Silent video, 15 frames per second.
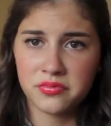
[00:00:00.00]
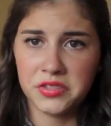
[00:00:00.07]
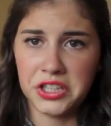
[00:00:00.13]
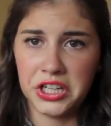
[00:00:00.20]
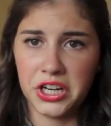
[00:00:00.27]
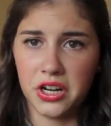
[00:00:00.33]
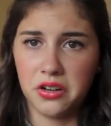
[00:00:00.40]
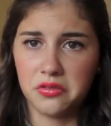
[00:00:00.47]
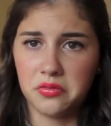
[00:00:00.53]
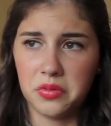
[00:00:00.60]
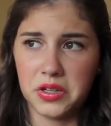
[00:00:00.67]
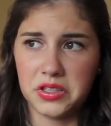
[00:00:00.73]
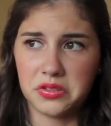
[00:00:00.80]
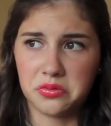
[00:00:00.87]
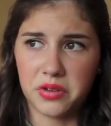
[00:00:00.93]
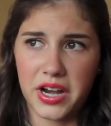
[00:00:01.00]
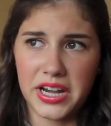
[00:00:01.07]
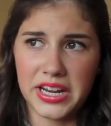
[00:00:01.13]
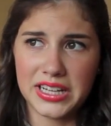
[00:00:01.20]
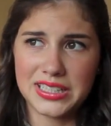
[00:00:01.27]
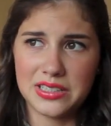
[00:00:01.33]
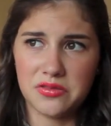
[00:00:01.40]
you know, when it's
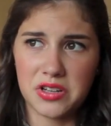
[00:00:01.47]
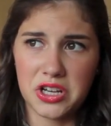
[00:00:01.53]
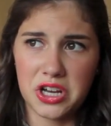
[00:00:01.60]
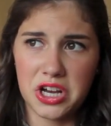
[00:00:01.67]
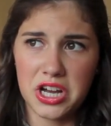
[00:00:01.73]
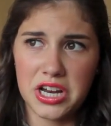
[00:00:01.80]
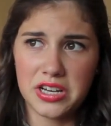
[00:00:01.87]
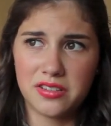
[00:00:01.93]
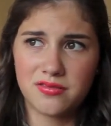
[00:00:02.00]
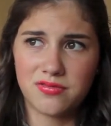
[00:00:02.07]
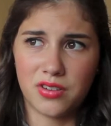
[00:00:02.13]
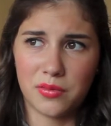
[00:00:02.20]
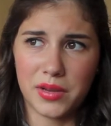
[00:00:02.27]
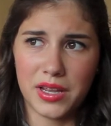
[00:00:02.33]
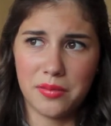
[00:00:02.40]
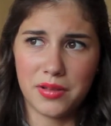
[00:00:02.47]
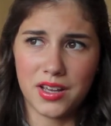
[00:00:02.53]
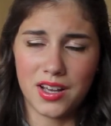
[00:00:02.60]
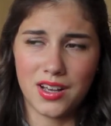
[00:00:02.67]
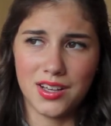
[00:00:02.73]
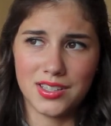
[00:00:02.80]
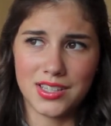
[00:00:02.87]
raining it's even good for me
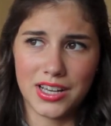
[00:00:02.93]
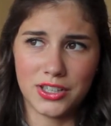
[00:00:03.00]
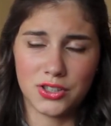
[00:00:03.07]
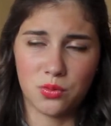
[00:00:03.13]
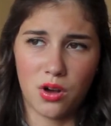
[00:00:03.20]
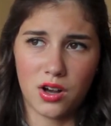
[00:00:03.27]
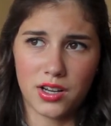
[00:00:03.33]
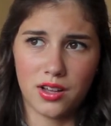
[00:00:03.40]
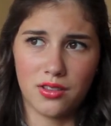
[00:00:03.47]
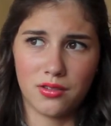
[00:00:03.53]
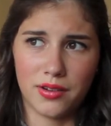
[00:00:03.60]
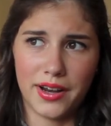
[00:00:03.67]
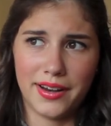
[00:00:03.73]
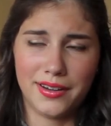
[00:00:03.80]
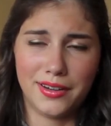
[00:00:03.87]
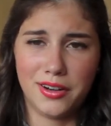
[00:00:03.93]
because I just walk out in the rain,